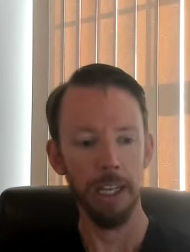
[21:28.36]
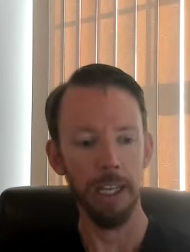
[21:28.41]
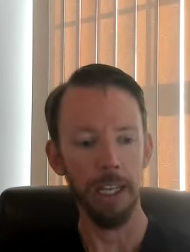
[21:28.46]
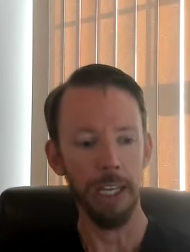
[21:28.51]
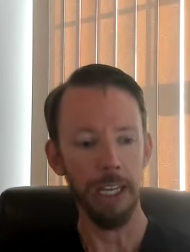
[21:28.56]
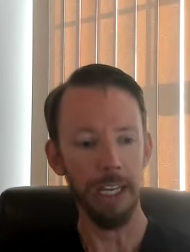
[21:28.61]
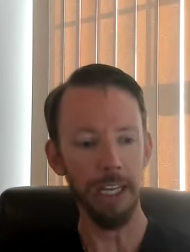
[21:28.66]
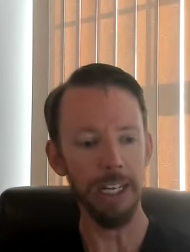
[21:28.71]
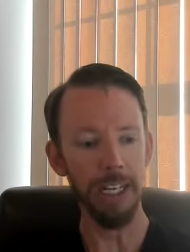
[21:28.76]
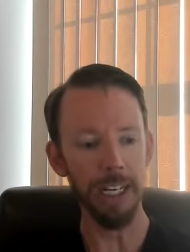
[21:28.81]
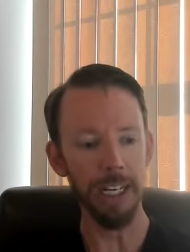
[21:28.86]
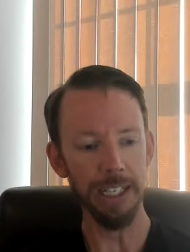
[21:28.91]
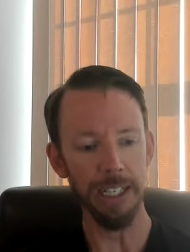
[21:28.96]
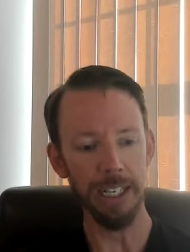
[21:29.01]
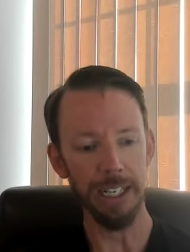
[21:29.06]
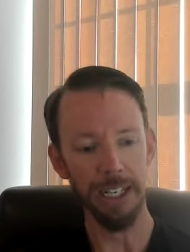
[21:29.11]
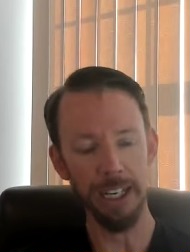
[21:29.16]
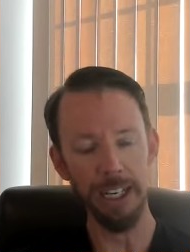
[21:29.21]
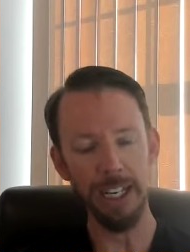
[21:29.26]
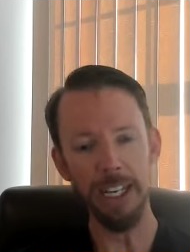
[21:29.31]
he
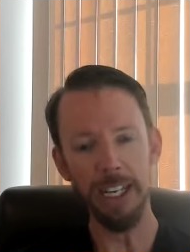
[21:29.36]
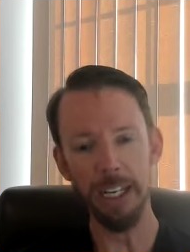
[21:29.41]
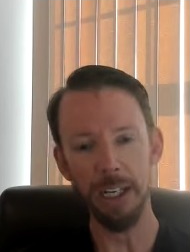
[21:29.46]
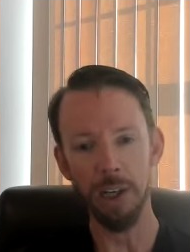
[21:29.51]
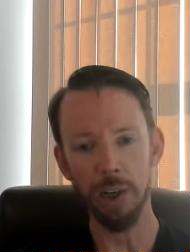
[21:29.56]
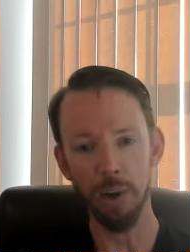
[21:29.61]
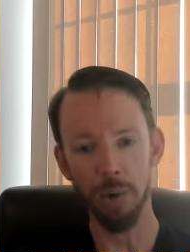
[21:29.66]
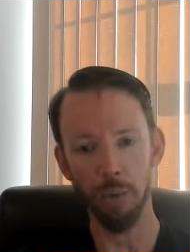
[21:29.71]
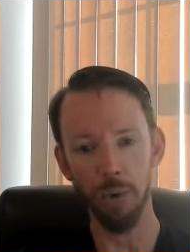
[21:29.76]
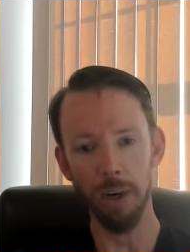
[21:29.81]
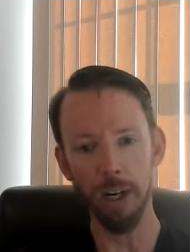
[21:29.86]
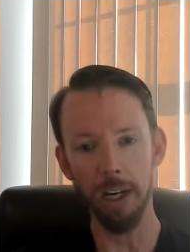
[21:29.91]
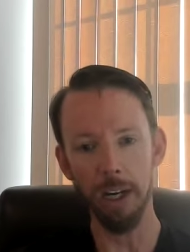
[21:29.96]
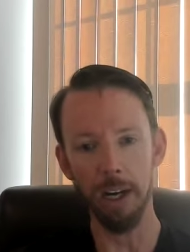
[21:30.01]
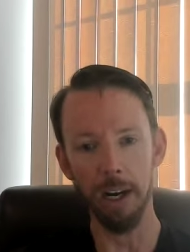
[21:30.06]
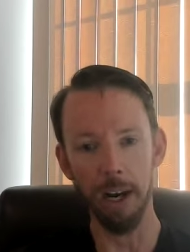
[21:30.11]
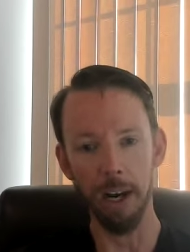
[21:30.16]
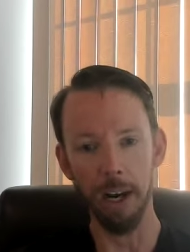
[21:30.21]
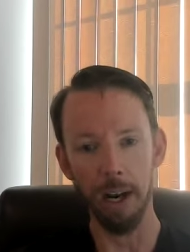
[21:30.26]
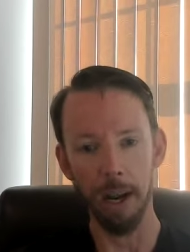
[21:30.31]
doesn't need to
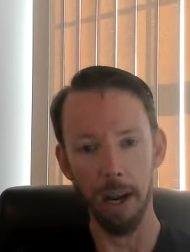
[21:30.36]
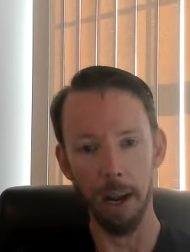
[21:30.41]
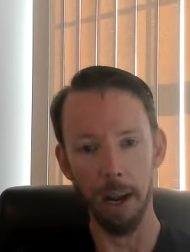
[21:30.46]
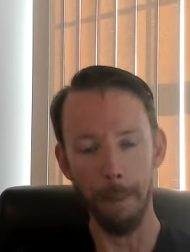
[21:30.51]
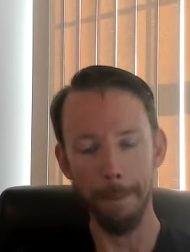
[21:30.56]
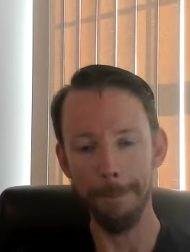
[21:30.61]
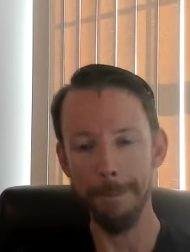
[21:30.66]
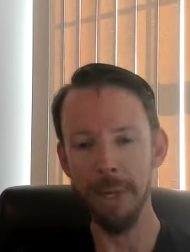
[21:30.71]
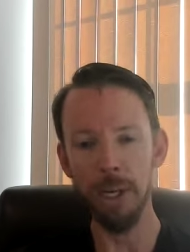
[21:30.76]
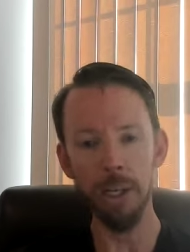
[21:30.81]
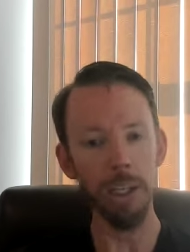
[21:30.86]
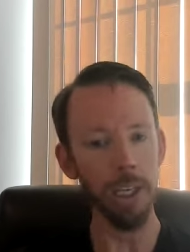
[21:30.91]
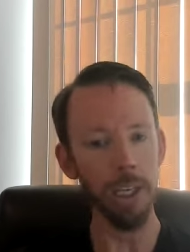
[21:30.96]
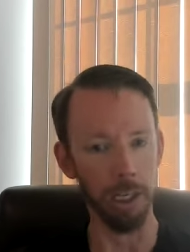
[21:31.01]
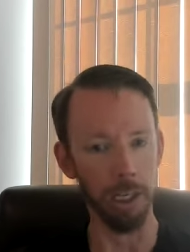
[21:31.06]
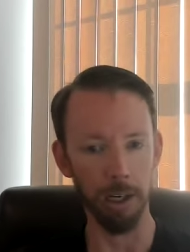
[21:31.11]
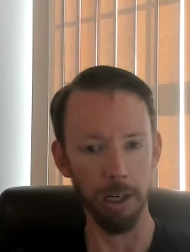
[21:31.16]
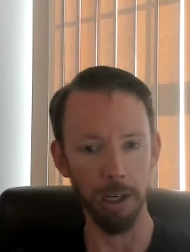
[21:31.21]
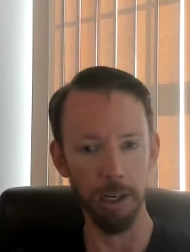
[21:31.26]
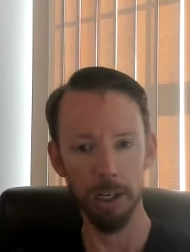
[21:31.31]
read a
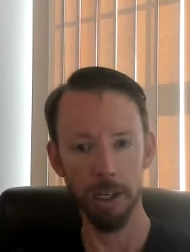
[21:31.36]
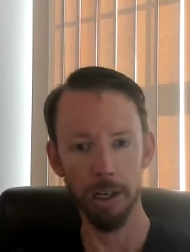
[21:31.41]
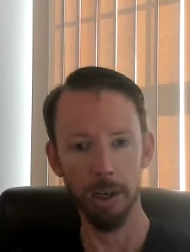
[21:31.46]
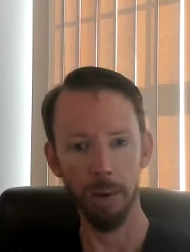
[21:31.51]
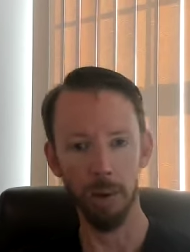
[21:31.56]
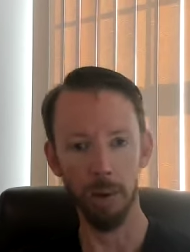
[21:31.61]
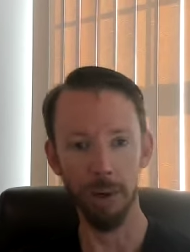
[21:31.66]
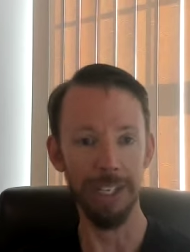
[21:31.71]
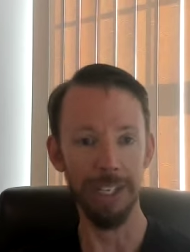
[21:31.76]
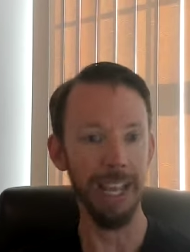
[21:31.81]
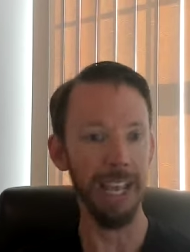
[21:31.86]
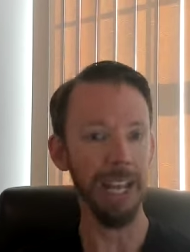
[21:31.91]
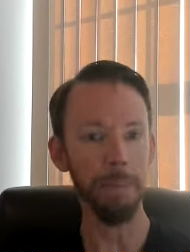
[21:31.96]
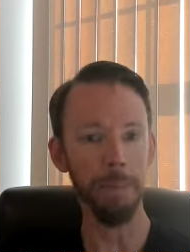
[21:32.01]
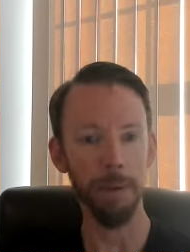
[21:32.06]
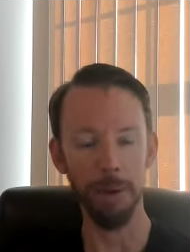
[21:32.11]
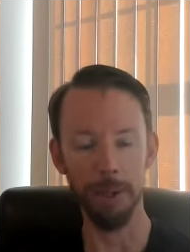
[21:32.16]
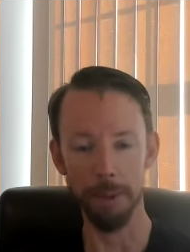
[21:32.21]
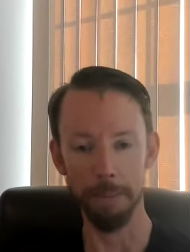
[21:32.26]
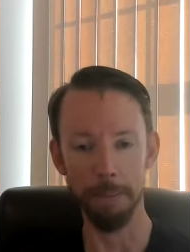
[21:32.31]
million or 10
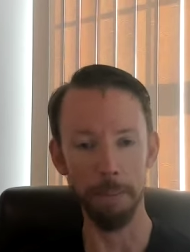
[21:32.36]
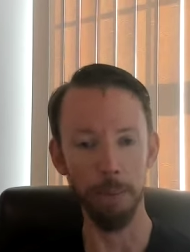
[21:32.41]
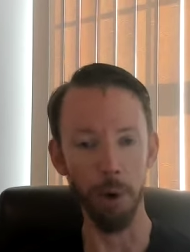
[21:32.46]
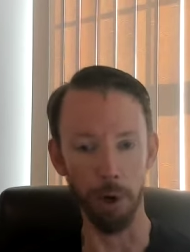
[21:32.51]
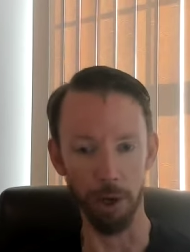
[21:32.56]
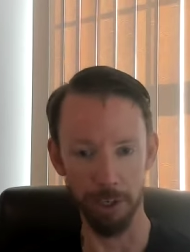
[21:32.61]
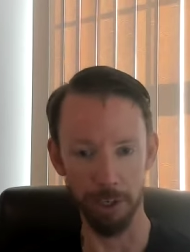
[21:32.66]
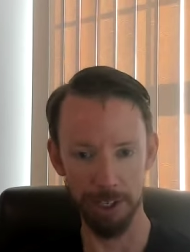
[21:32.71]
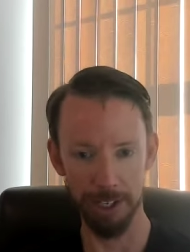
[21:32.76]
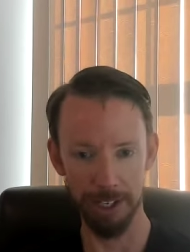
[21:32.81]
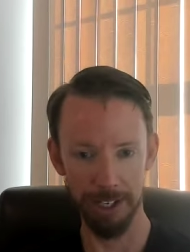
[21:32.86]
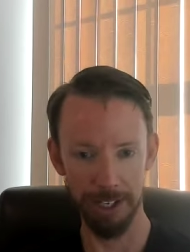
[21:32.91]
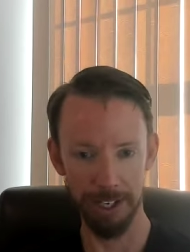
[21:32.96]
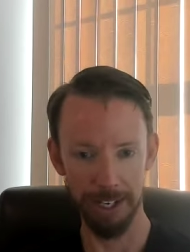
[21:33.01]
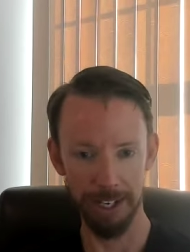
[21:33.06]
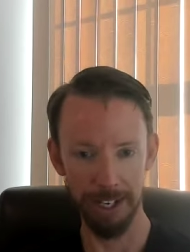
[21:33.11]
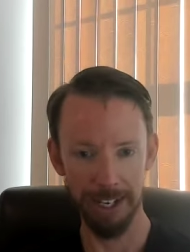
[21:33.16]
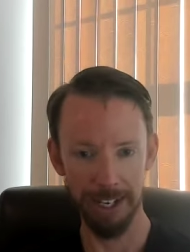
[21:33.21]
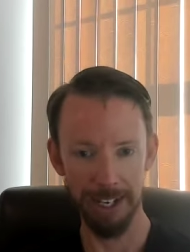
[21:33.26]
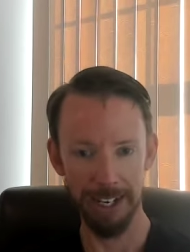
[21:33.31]
million books
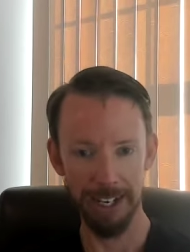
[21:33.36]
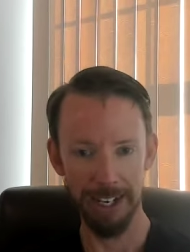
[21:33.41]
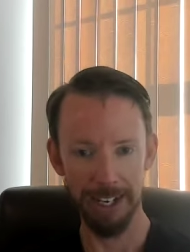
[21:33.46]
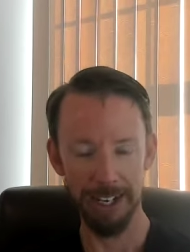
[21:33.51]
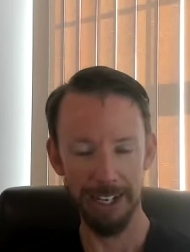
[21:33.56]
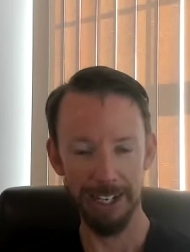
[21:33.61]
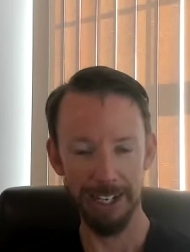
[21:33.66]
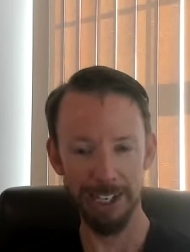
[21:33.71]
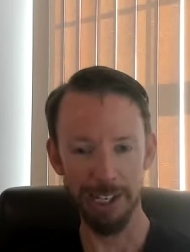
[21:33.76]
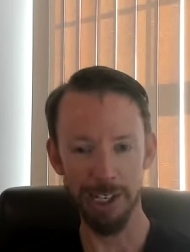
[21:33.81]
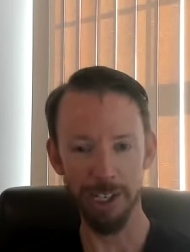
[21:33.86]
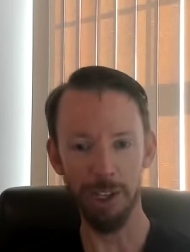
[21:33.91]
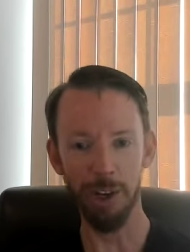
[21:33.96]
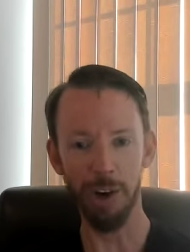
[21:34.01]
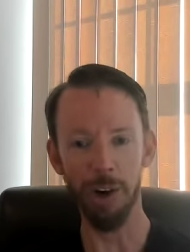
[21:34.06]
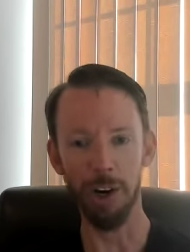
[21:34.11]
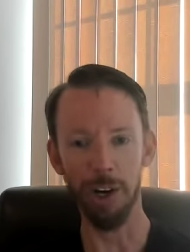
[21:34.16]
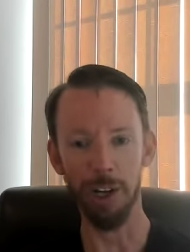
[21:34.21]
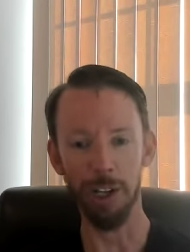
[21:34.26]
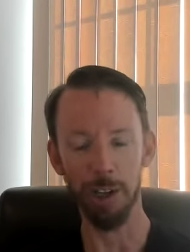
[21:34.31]
to
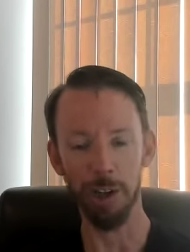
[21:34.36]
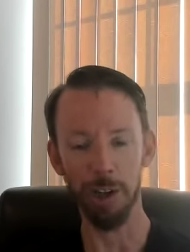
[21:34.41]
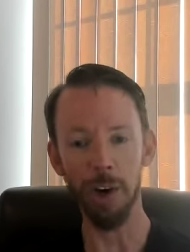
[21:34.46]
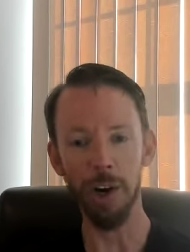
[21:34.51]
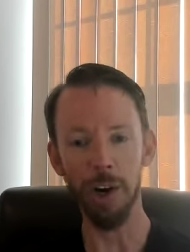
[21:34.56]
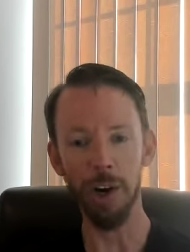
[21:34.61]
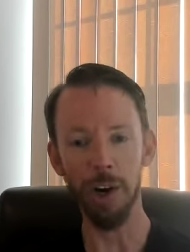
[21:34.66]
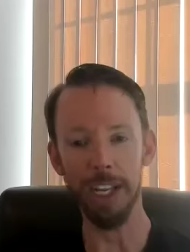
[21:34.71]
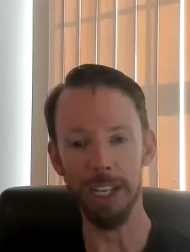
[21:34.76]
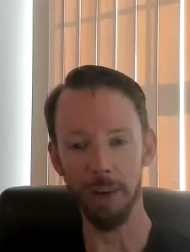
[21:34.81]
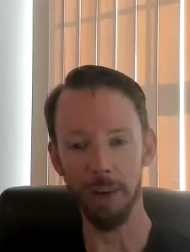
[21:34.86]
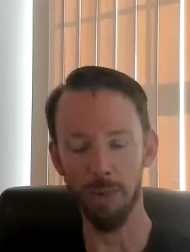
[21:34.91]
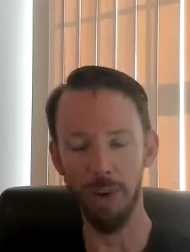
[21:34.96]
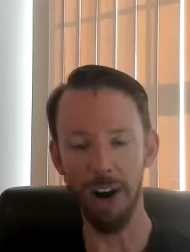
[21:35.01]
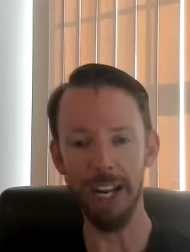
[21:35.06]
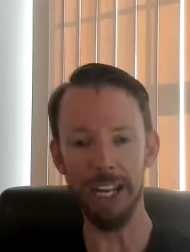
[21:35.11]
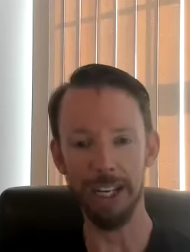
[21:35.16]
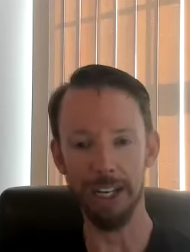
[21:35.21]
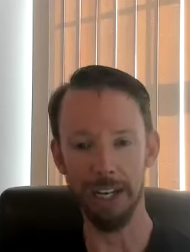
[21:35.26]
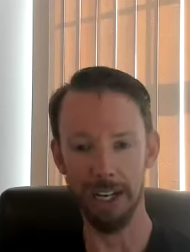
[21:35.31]
start learning and
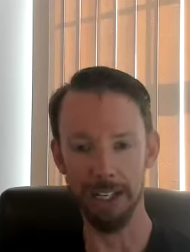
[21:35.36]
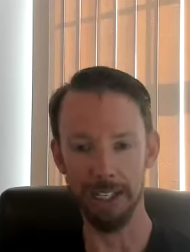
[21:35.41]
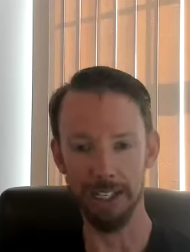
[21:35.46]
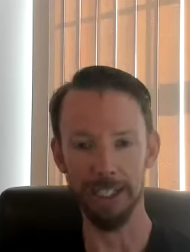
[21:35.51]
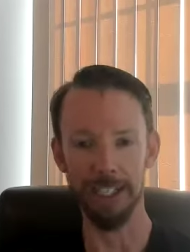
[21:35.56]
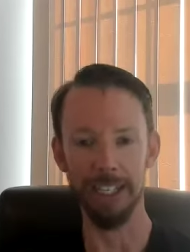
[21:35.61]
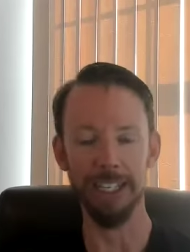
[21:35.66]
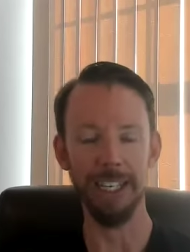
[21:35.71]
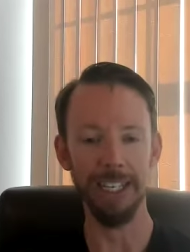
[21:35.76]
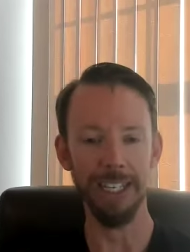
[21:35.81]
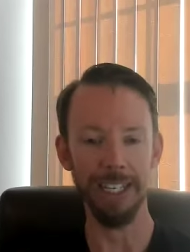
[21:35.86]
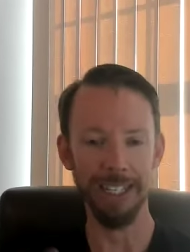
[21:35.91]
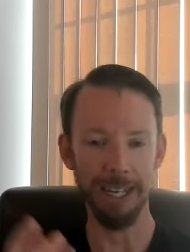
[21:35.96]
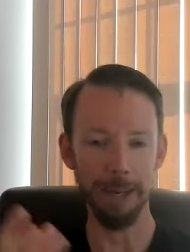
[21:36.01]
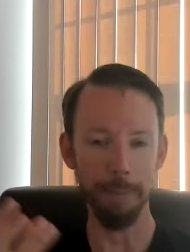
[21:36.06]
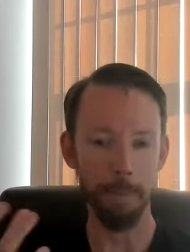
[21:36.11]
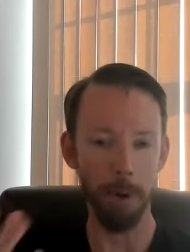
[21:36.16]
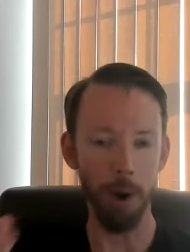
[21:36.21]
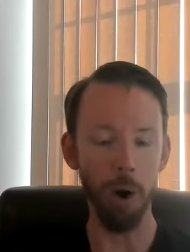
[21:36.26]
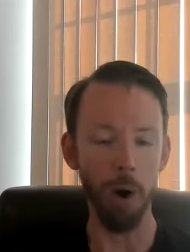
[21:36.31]
recognizing. Like he can say
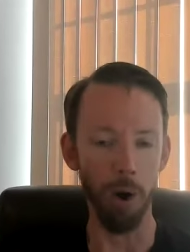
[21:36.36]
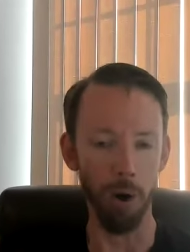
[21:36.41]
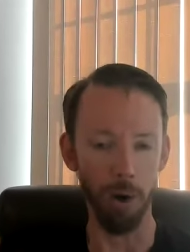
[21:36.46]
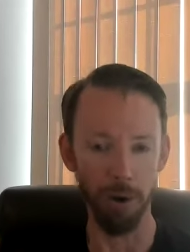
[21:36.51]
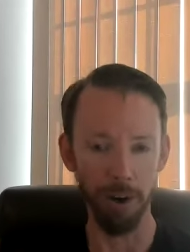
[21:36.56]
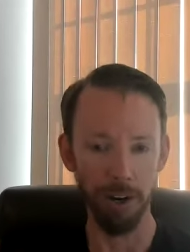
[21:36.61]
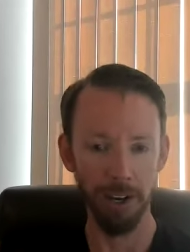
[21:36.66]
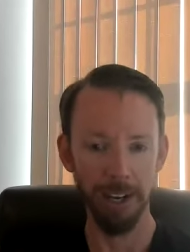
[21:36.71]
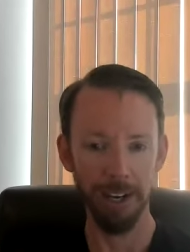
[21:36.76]
ball.